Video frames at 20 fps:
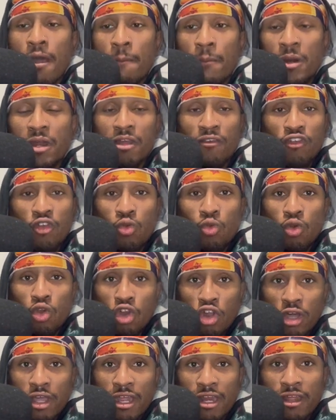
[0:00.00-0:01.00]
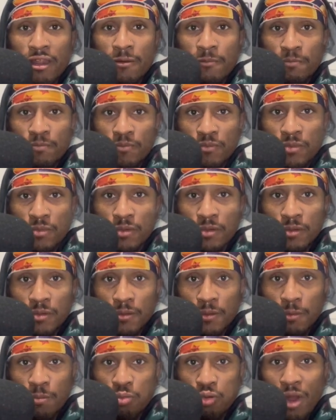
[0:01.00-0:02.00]
But if you look at it,
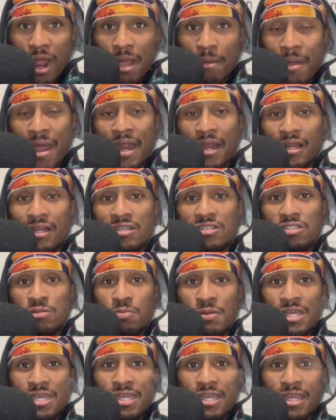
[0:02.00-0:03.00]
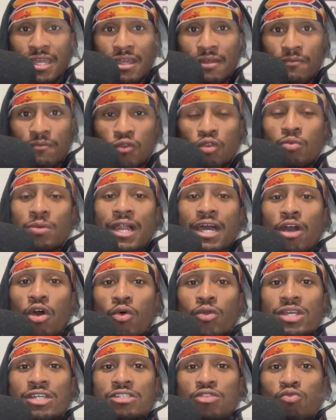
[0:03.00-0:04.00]
pragmatically speaking, you'd be like,
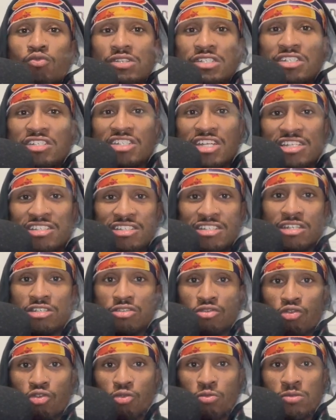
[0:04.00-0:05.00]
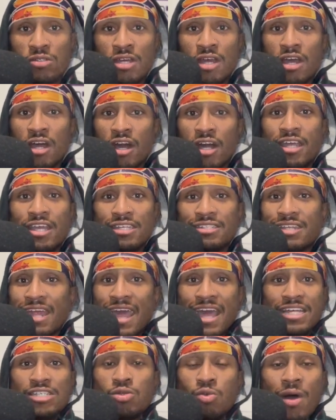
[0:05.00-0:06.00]
oh, these are resistance groups against
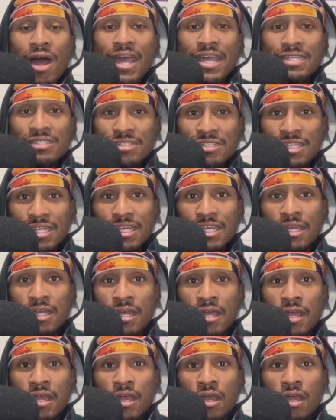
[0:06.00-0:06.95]
X, Y, and Z.